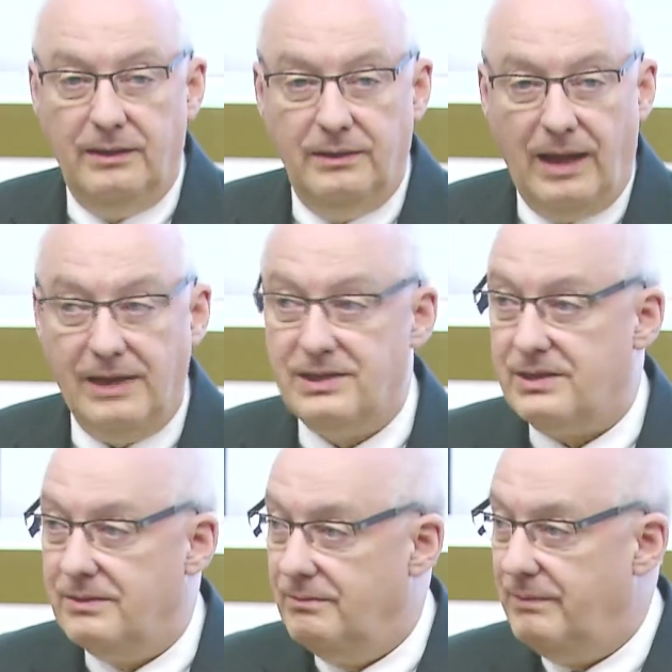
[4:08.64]
As
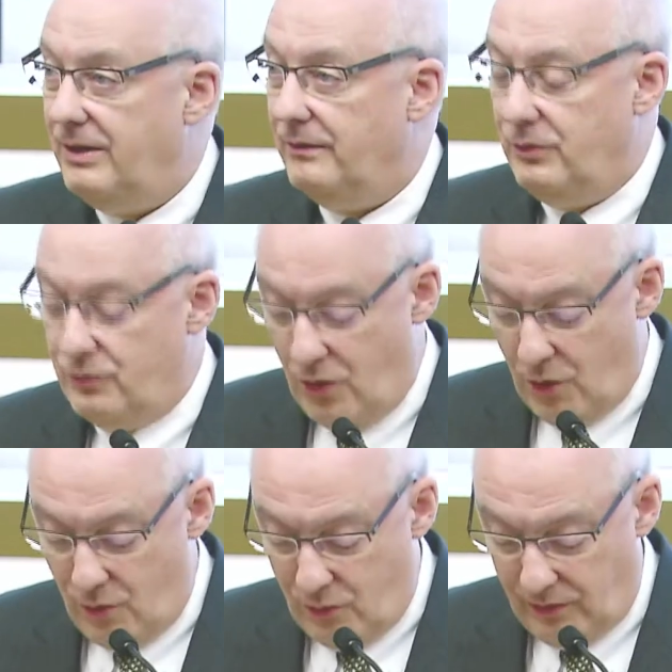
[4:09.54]
many of you
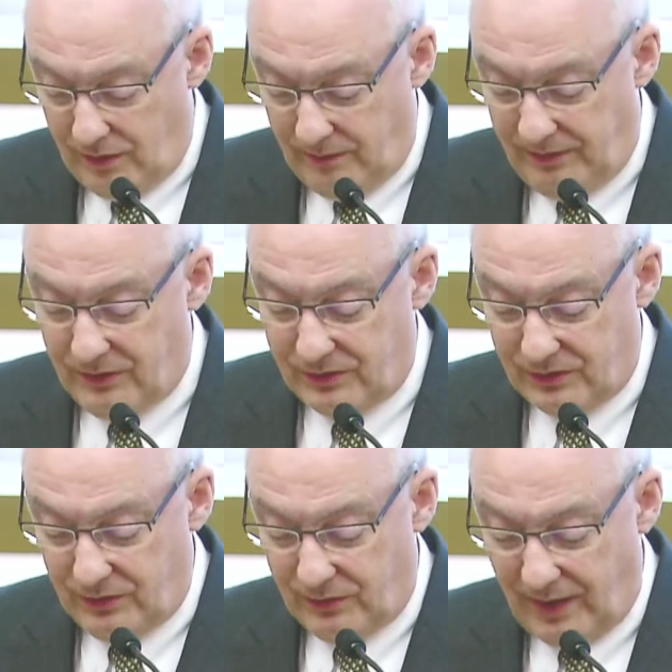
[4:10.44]
know, because
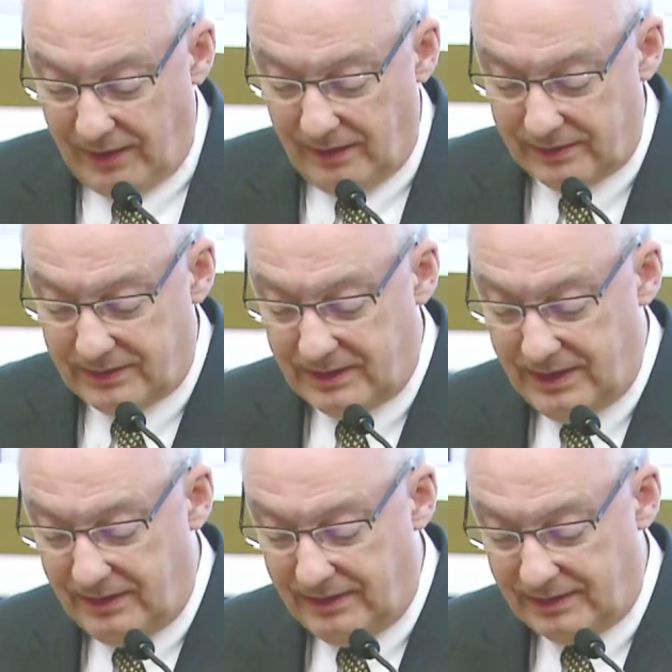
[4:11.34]
you're regulars
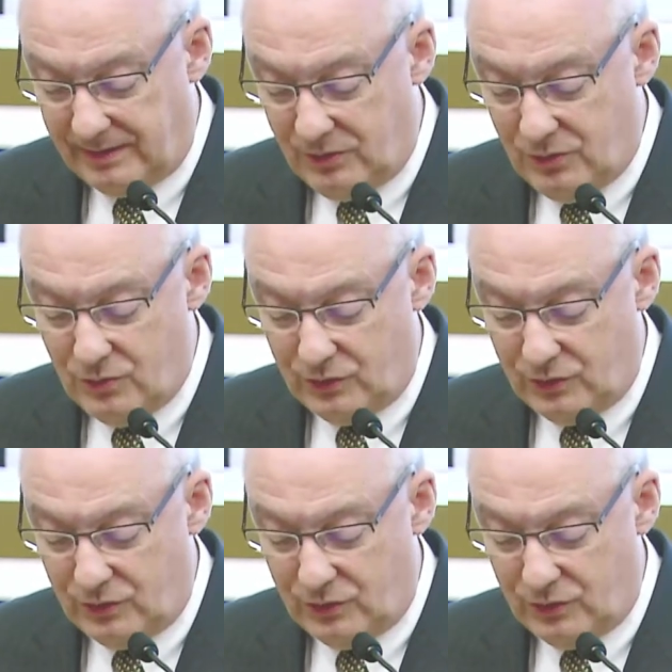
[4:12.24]
here at SMU,